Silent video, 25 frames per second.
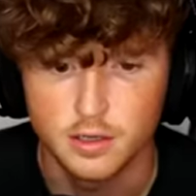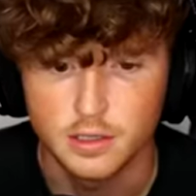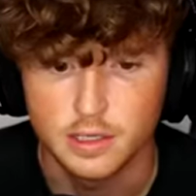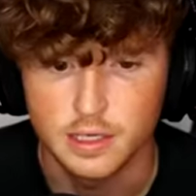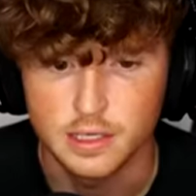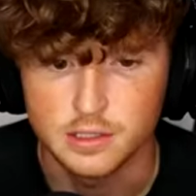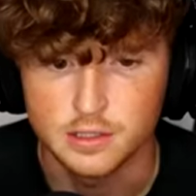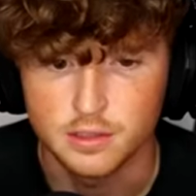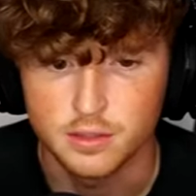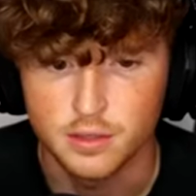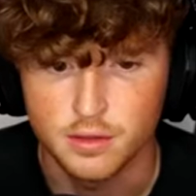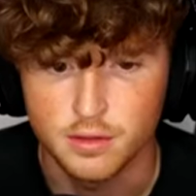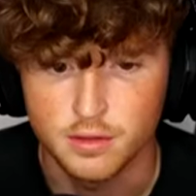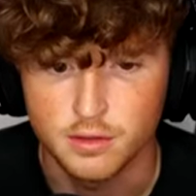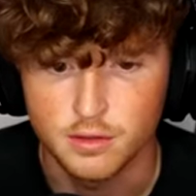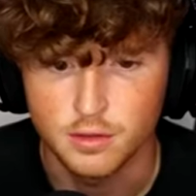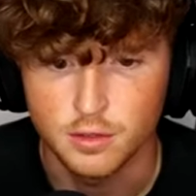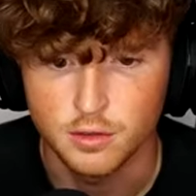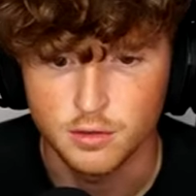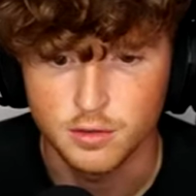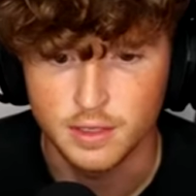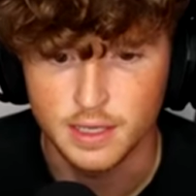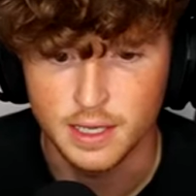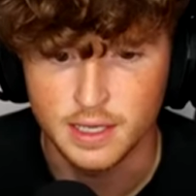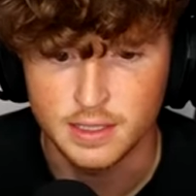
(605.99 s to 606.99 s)
Okay, so
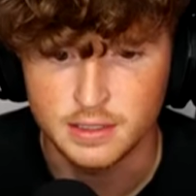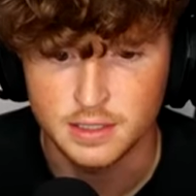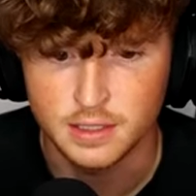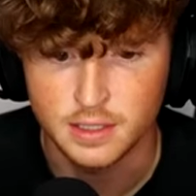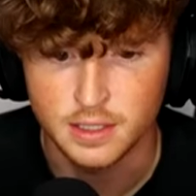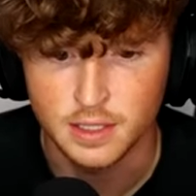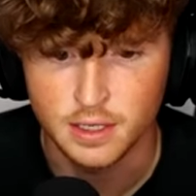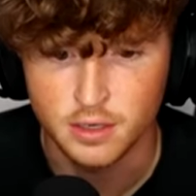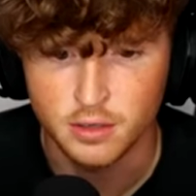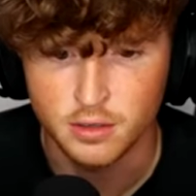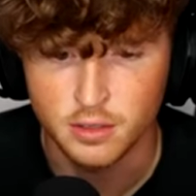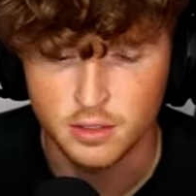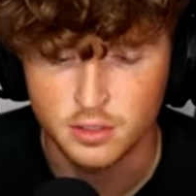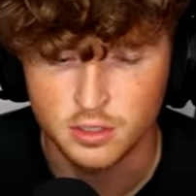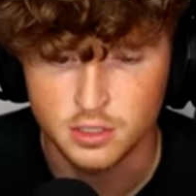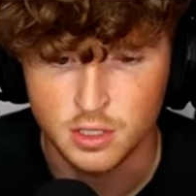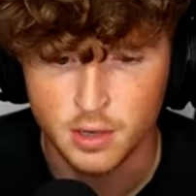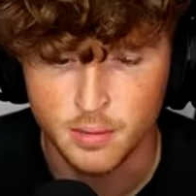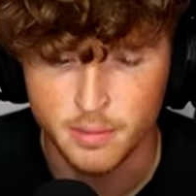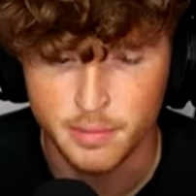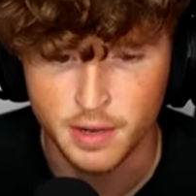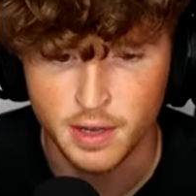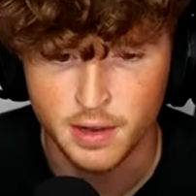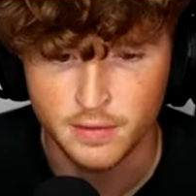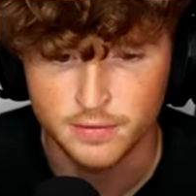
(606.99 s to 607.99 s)
you get to here, you
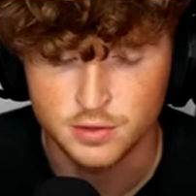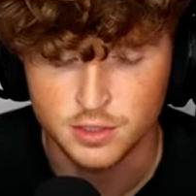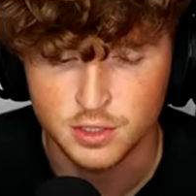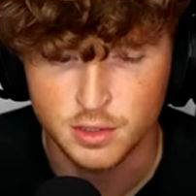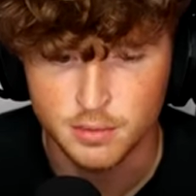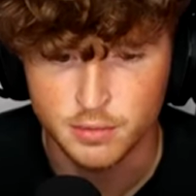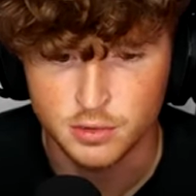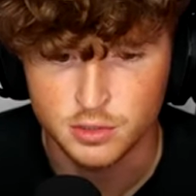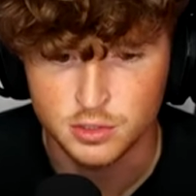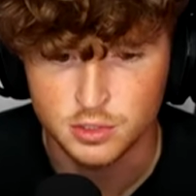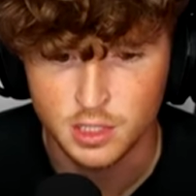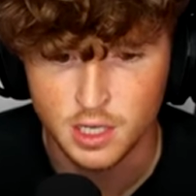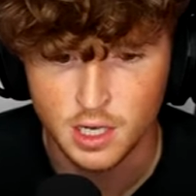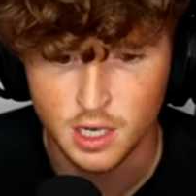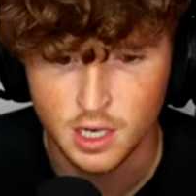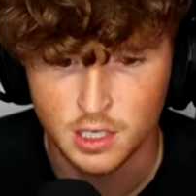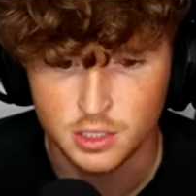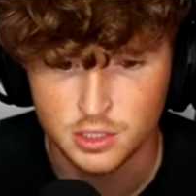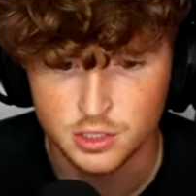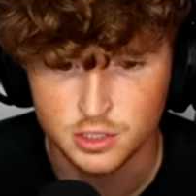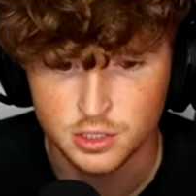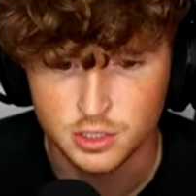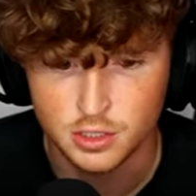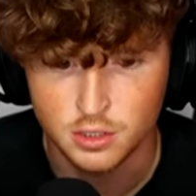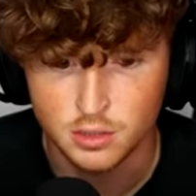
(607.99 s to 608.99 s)
jump off Jumbo
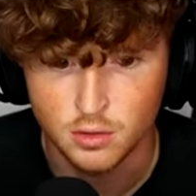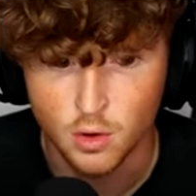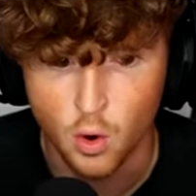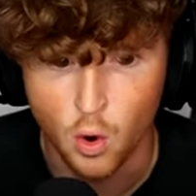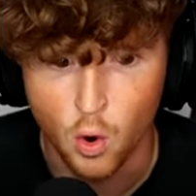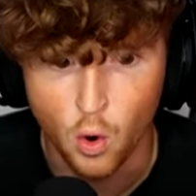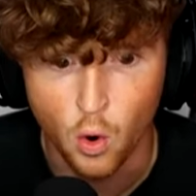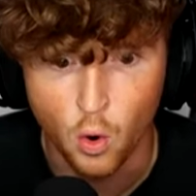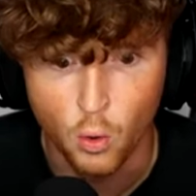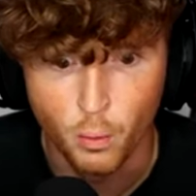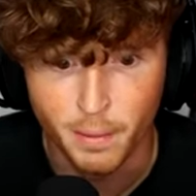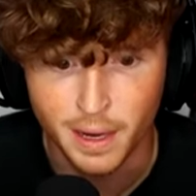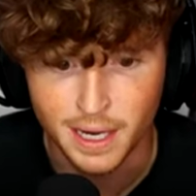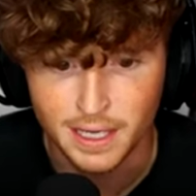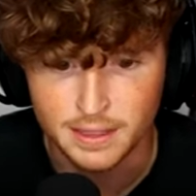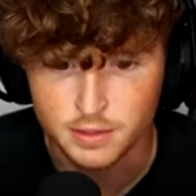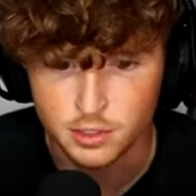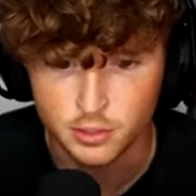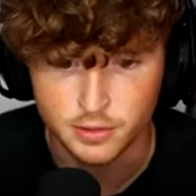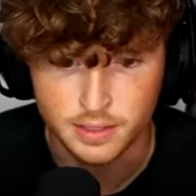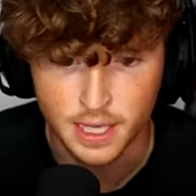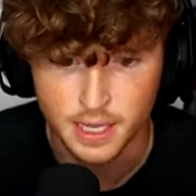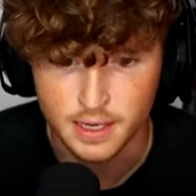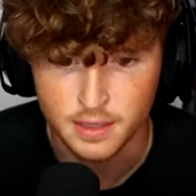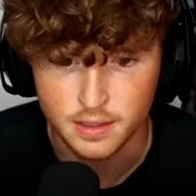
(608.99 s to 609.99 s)
Josh. You... Oh my,
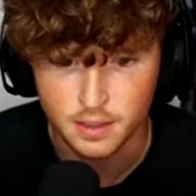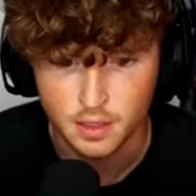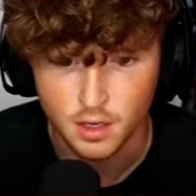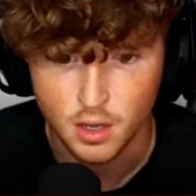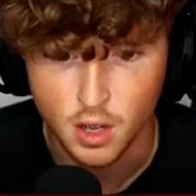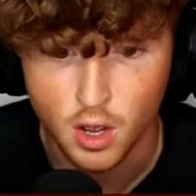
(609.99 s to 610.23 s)
you're dead